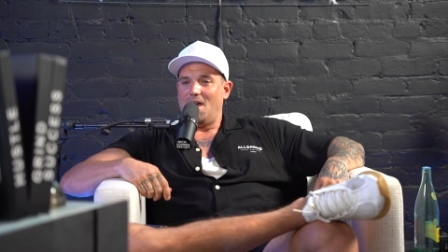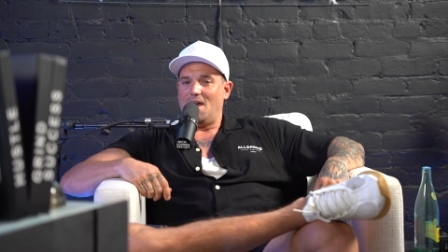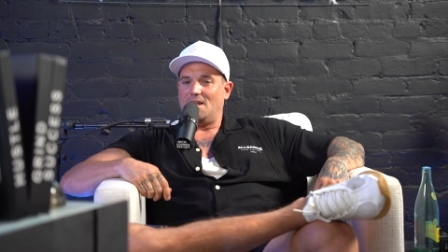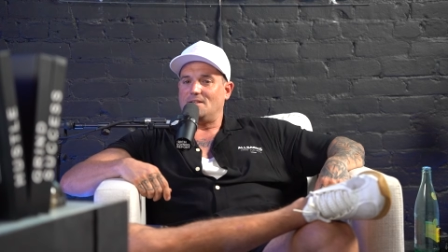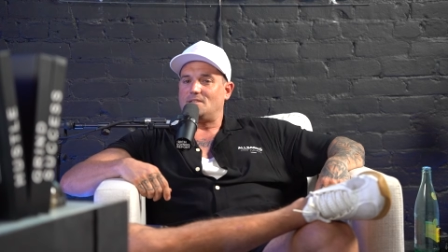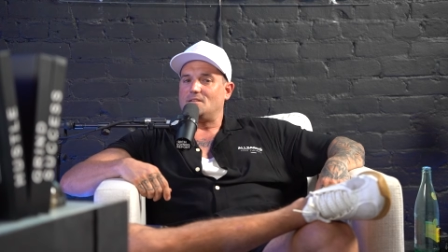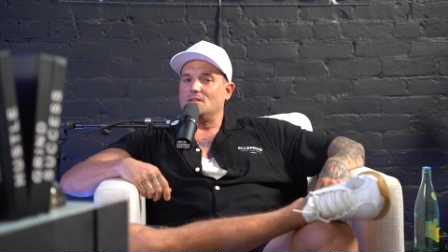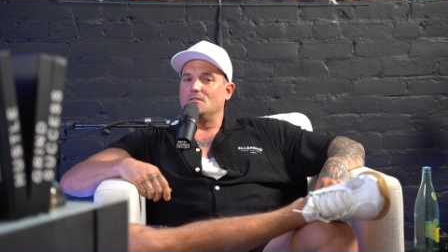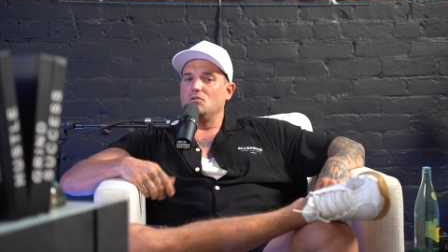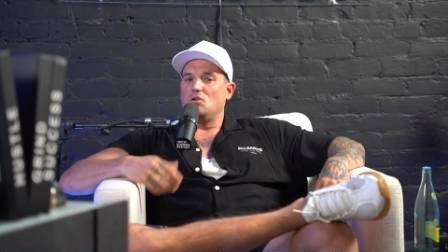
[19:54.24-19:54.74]
And
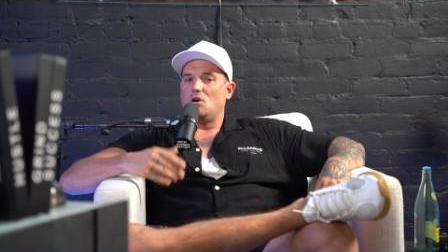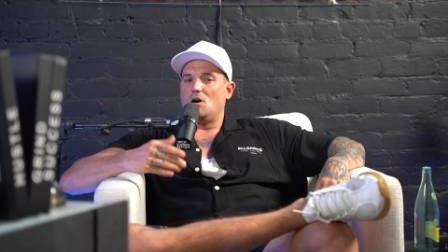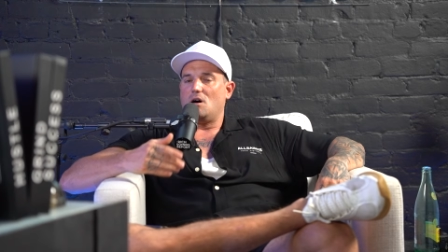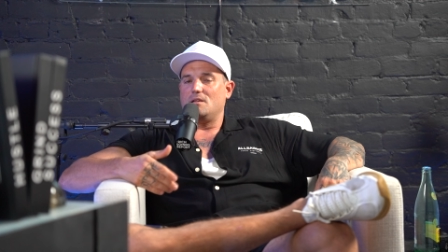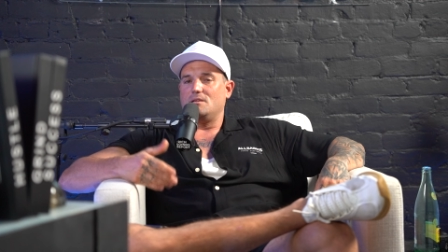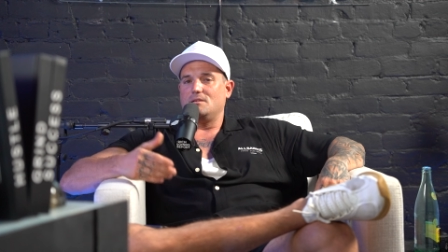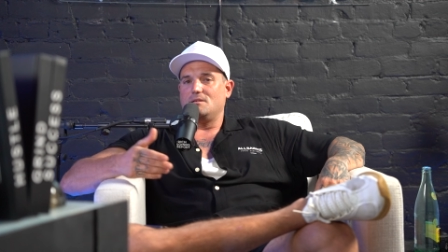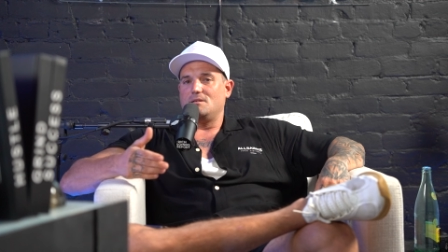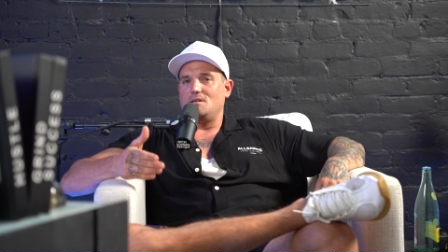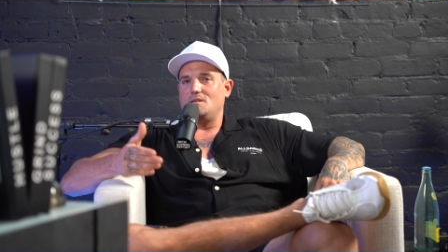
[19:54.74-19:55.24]
it's a
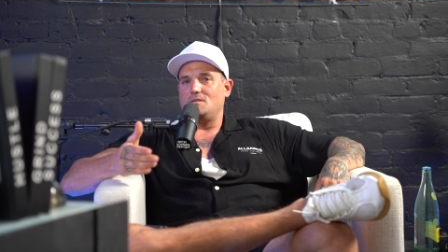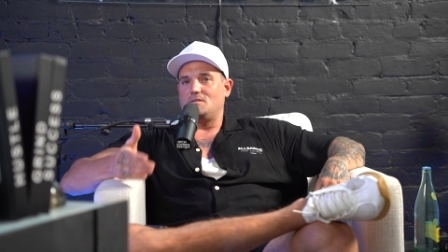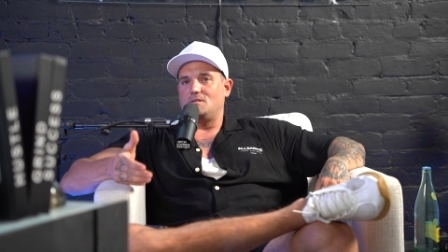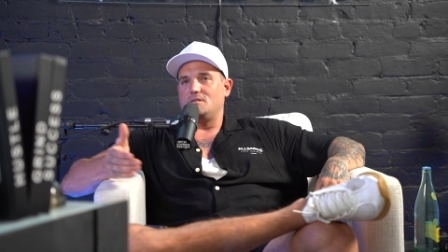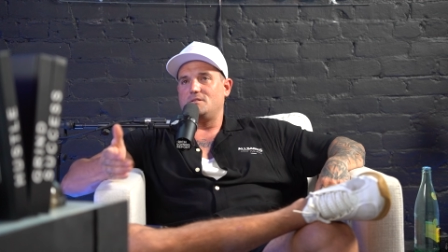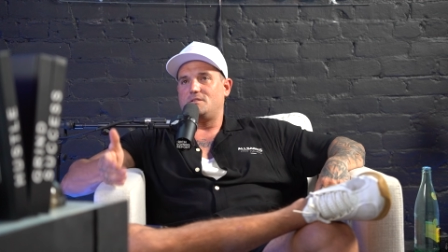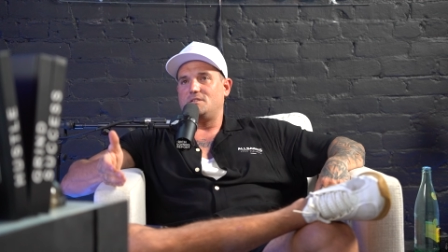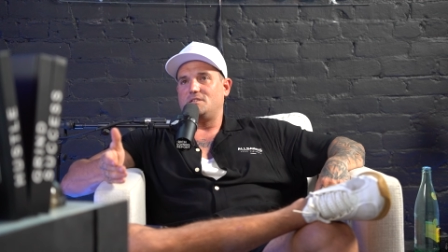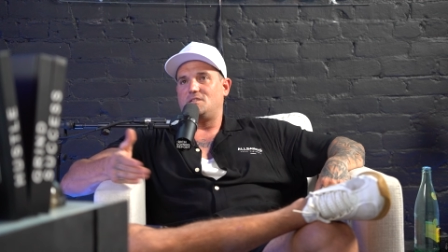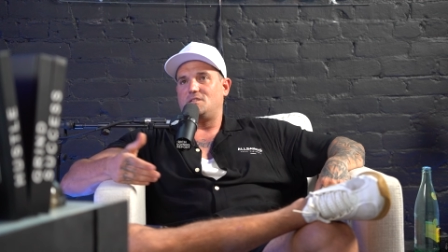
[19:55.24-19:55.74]
lot
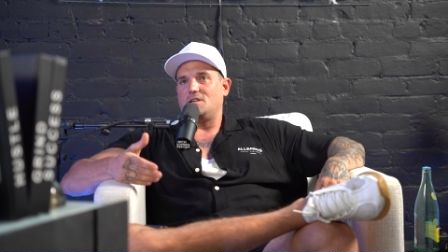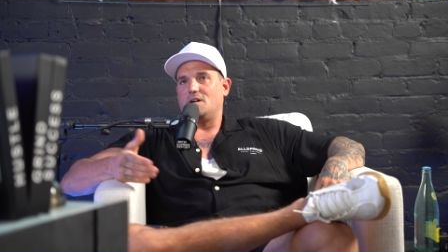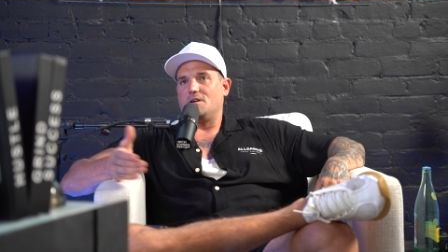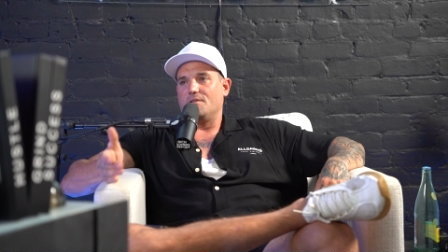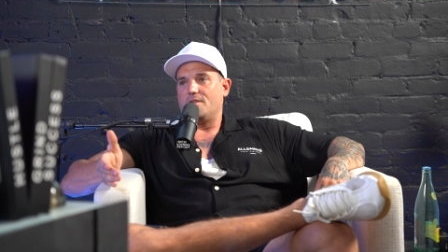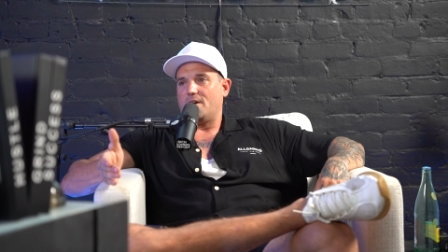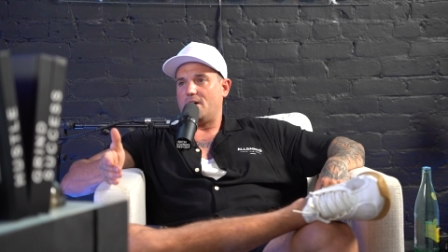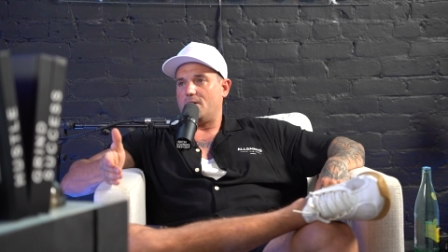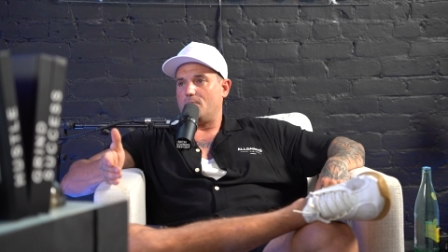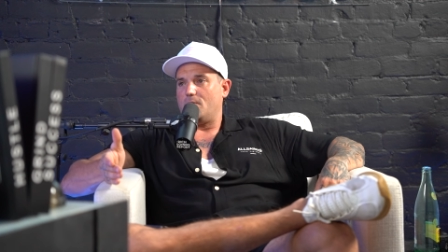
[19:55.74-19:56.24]
easier to
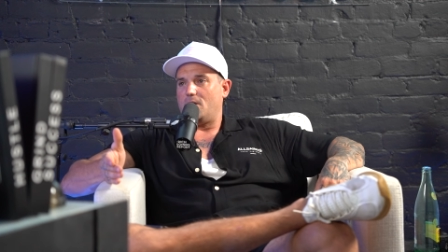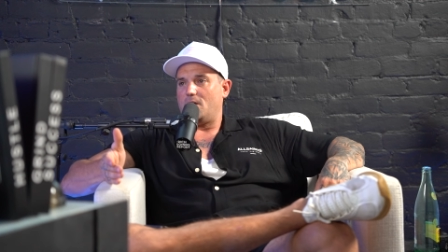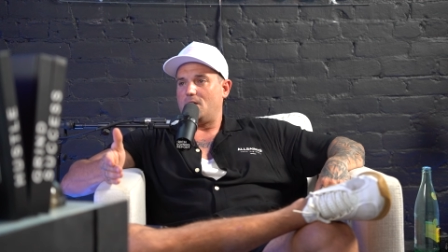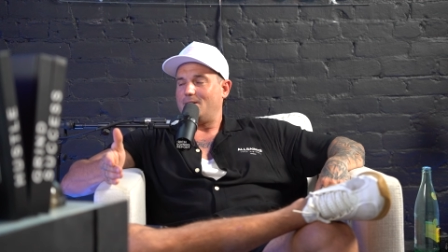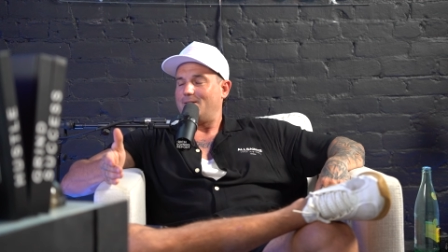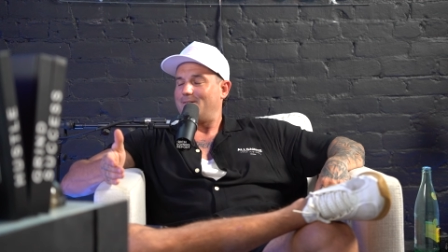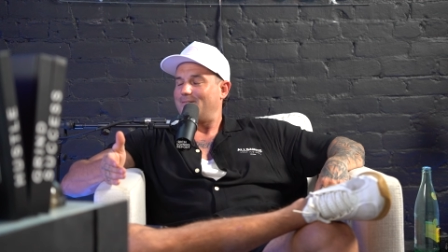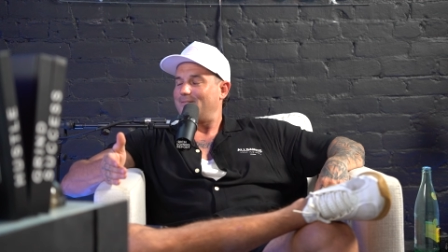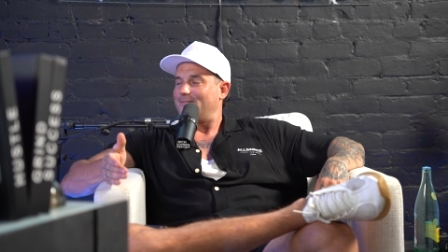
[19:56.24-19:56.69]
sell that way.